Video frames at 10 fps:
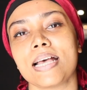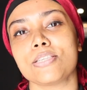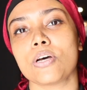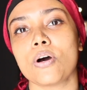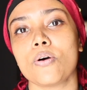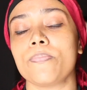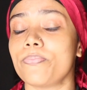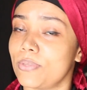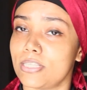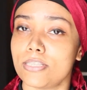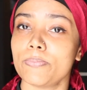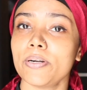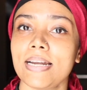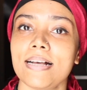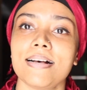So this is
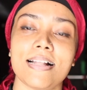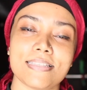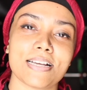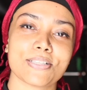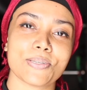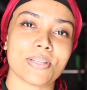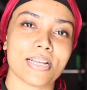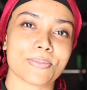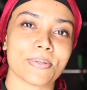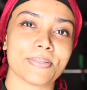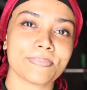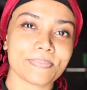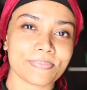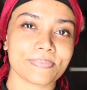Marina, I'll talk to you next time.